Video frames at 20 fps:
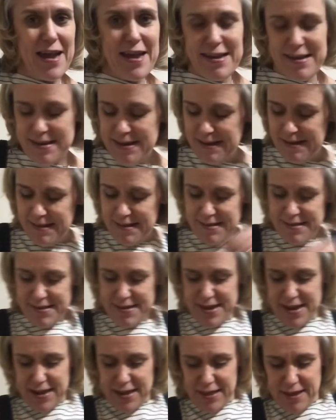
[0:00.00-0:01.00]
to
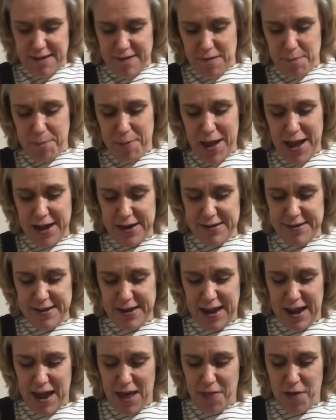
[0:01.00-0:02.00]
stick this back
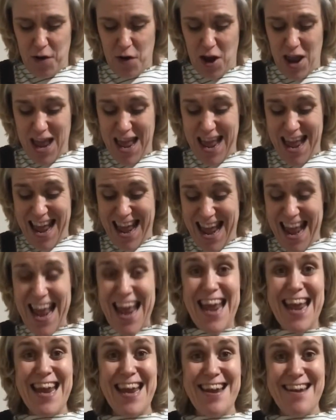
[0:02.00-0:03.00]
together
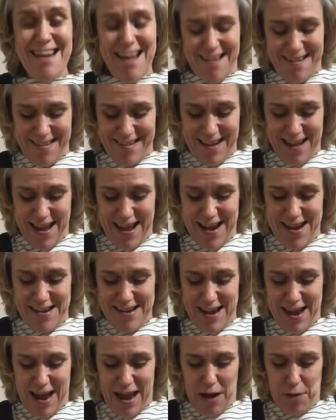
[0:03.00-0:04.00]
inside
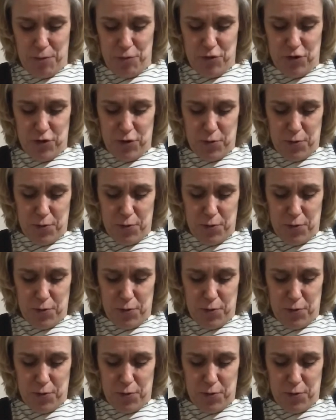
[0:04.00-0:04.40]
out.